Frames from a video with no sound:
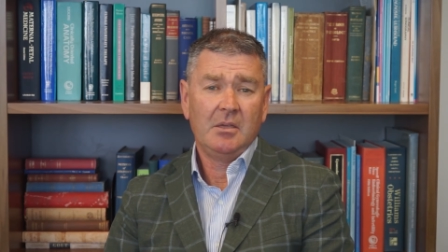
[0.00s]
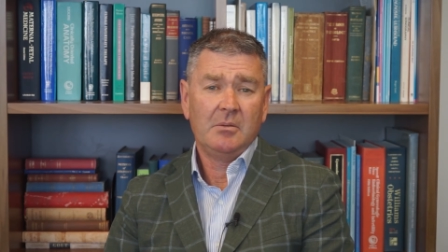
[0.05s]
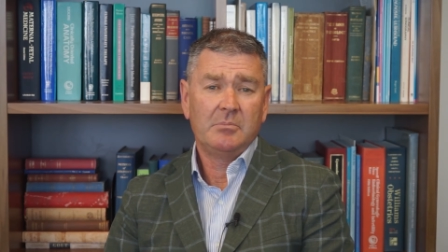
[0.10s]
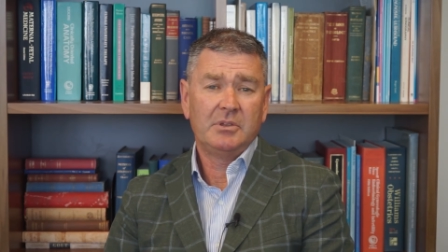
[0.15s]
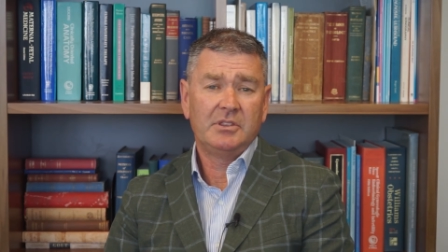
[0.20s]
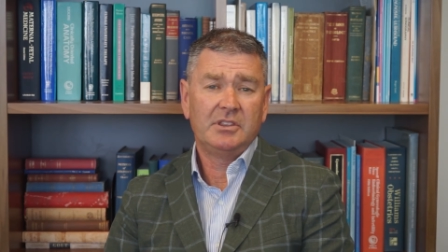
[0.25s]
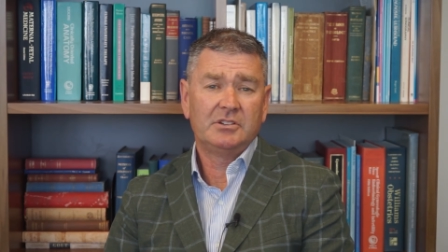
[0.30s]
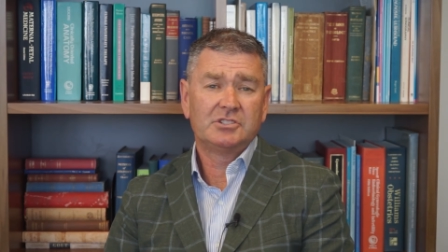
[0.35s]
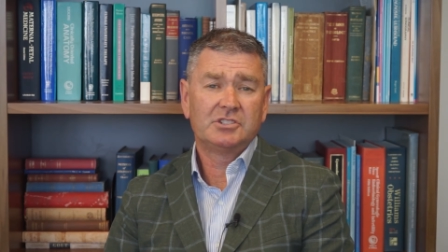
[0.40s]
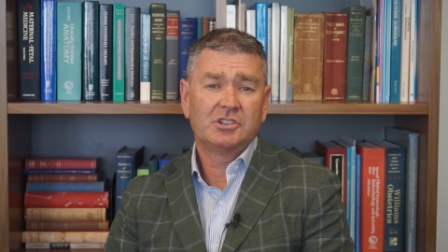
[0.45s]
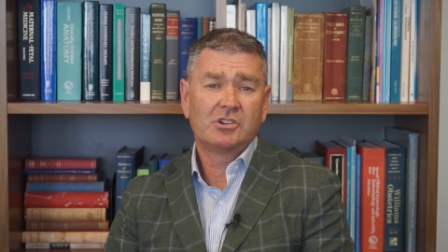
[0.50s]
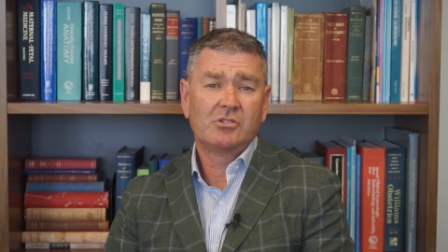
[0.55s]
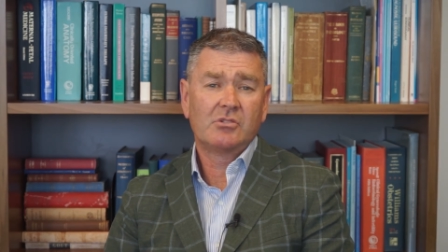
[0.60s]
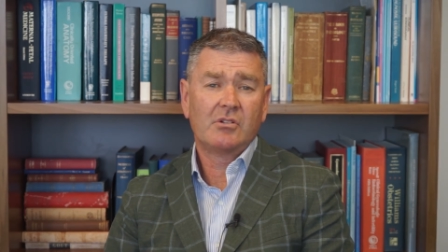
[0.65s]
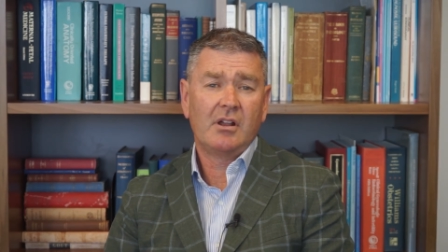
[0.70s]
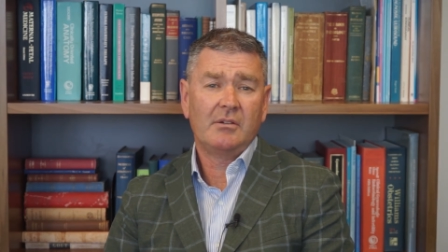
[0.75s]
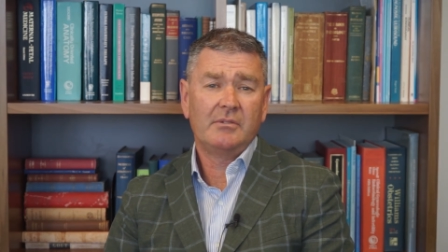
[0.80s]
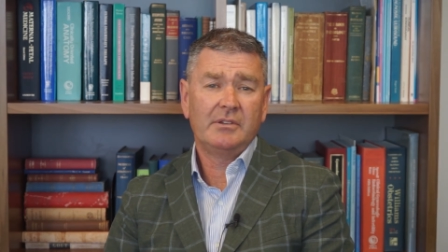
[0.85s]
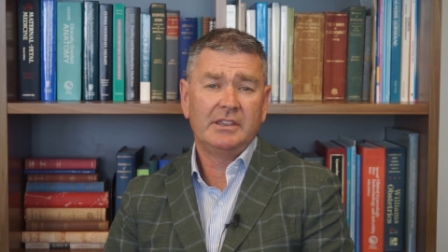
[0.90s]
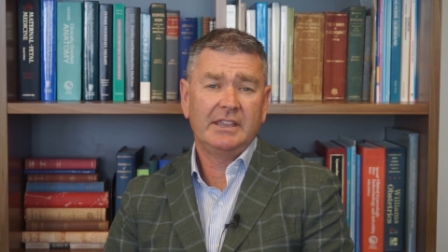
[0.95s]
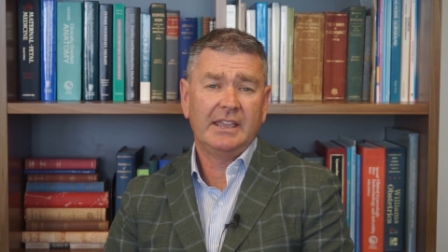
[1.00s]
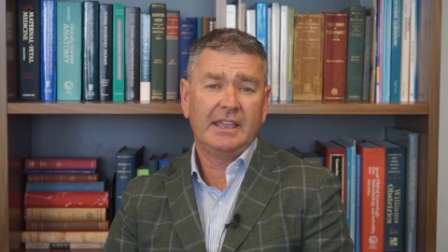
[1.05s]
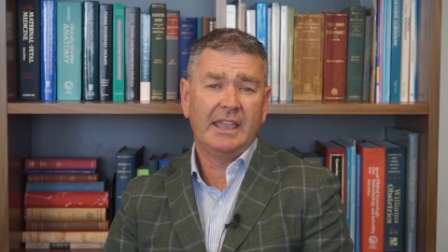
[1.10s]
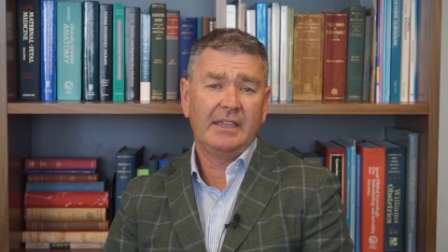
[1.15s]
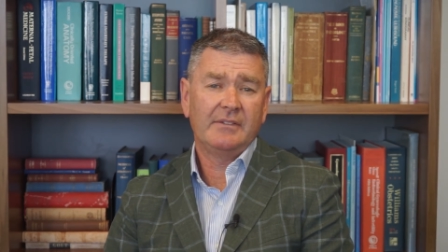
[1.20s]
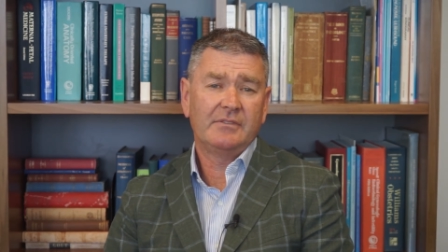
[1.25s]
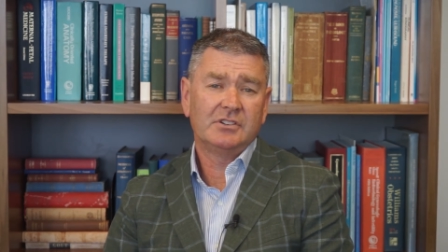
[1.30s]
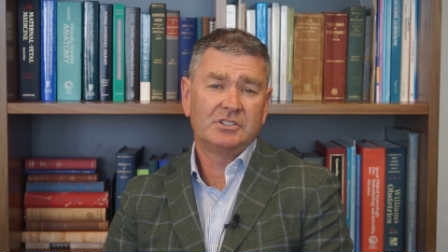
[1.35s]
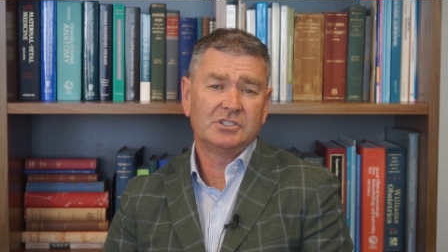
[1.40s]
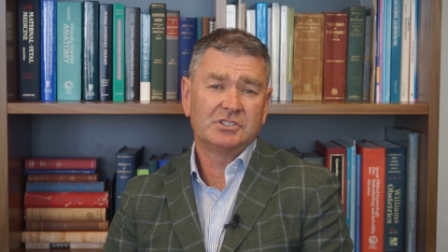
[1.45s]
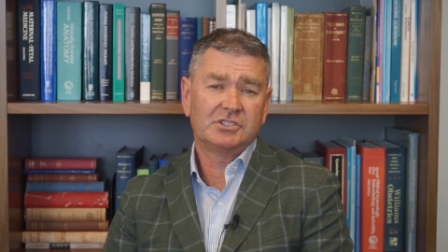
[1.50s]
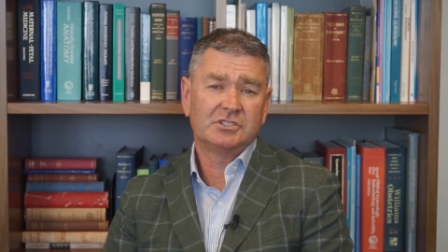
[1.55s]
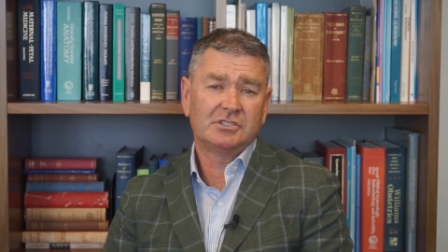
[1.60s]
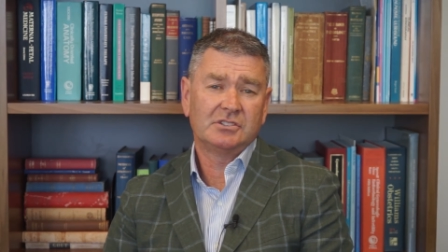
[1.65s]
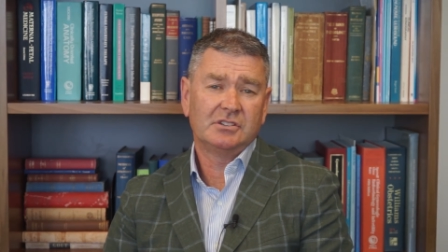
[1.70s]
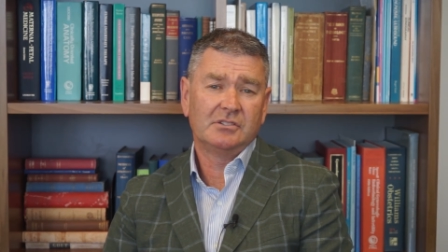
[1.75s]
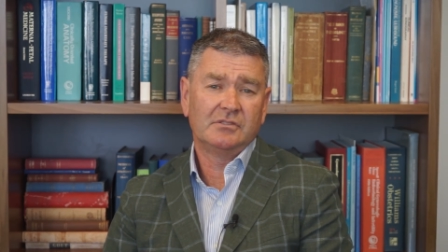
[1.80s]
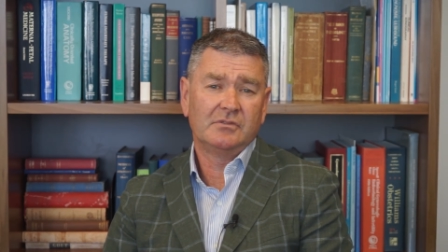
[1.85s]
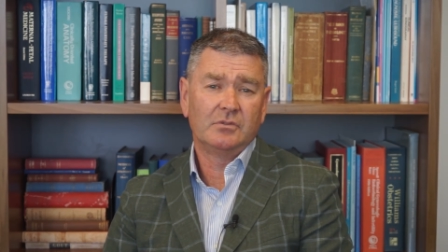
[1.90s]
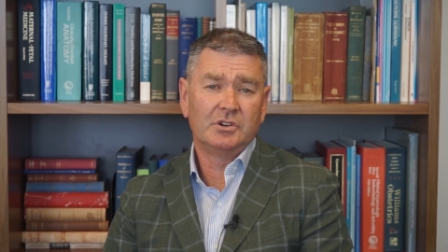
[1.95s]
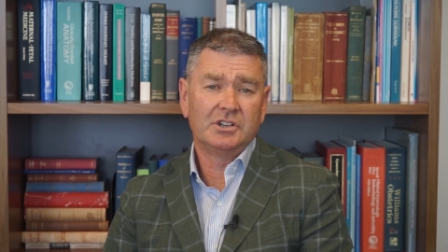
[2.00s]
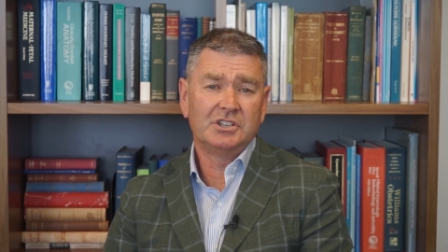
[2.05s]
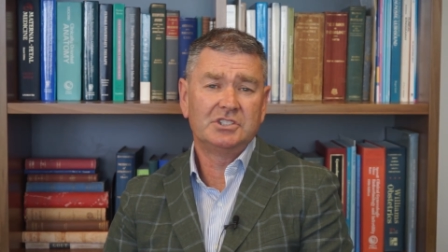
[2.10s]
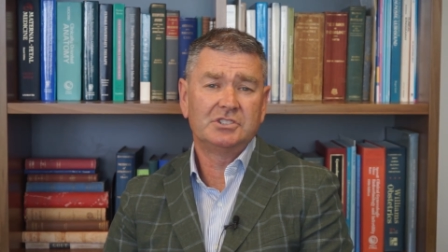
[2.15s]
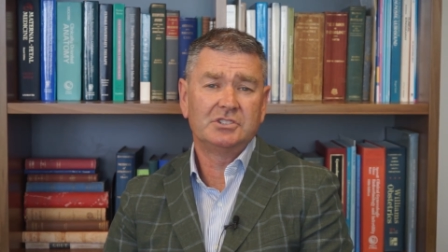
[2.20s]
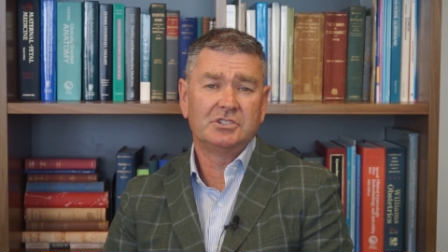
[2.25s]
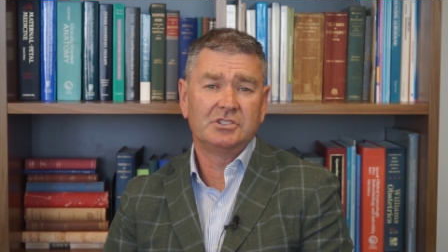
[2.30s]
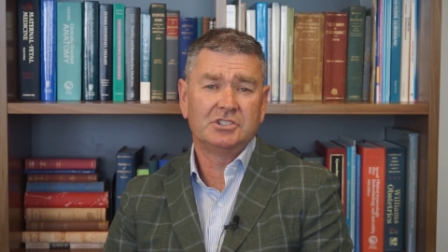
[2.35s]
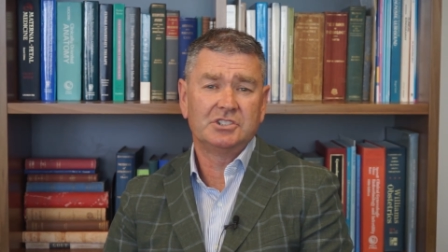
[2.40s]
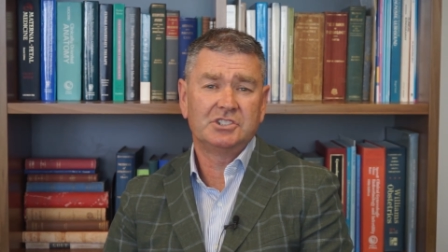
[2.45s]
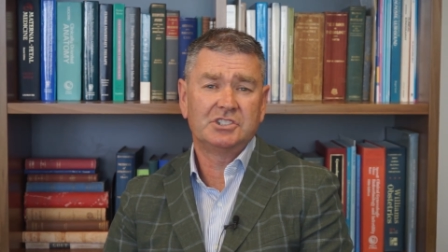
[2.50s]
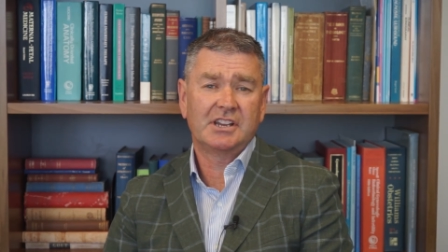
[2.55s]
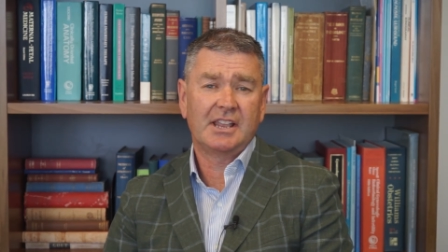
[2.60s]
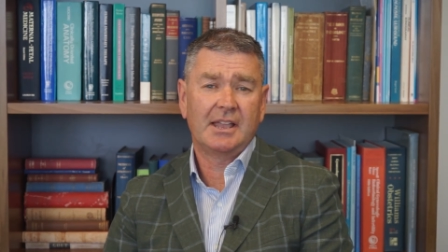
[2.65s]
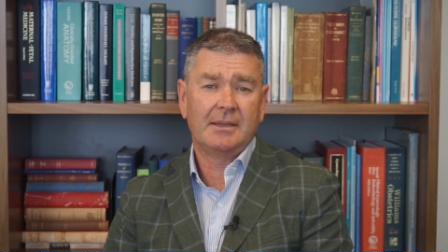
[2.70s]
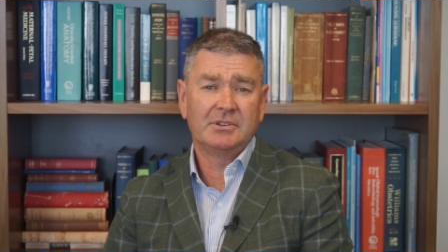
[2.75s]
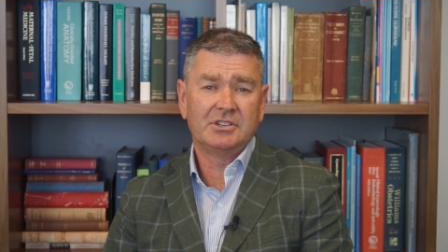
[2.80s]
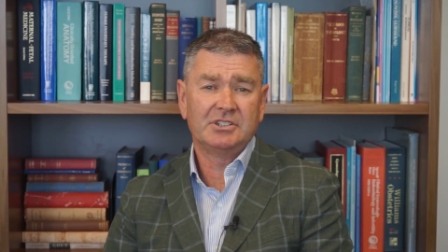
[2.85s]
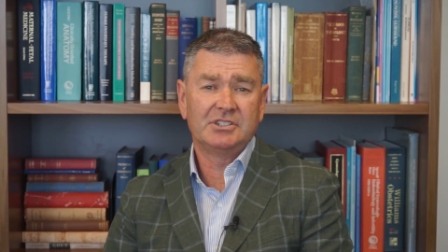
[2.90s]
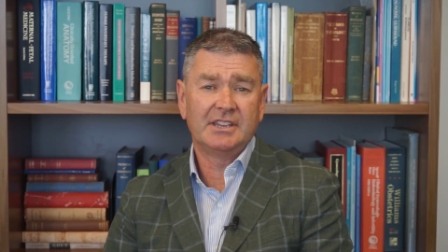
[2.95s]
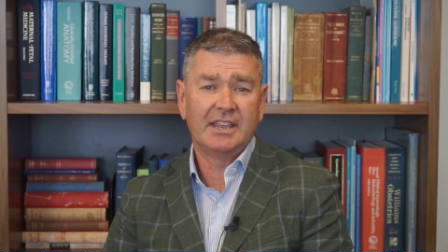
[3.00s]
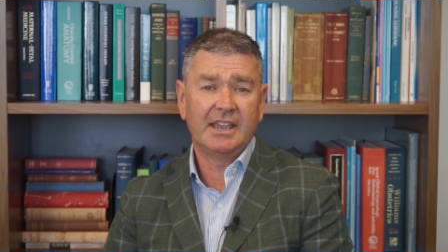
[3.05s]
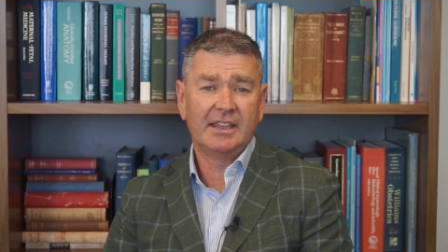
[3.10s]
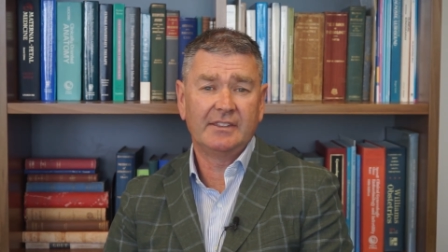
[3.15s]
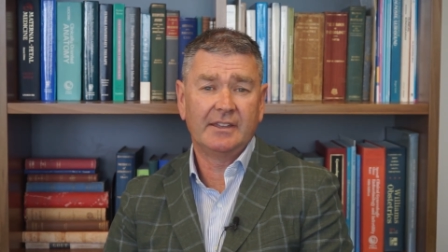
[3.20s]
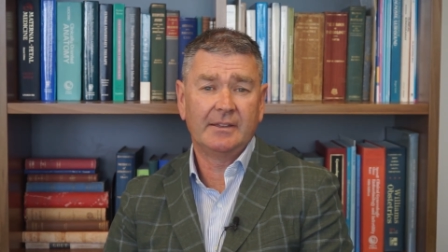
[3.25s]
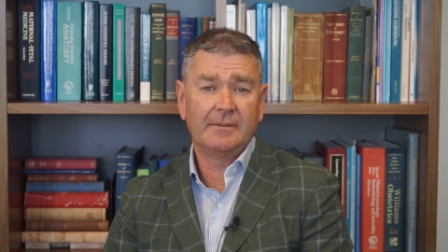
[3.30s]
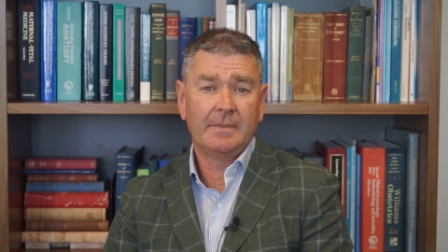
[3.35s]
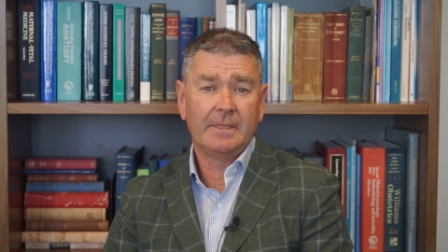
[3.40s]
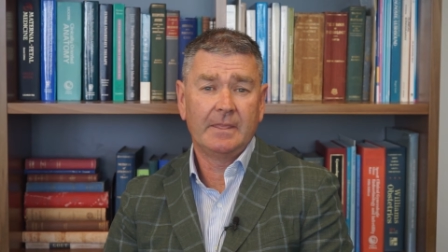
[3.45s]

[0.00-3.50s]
But there's a growing evidence of research coming together,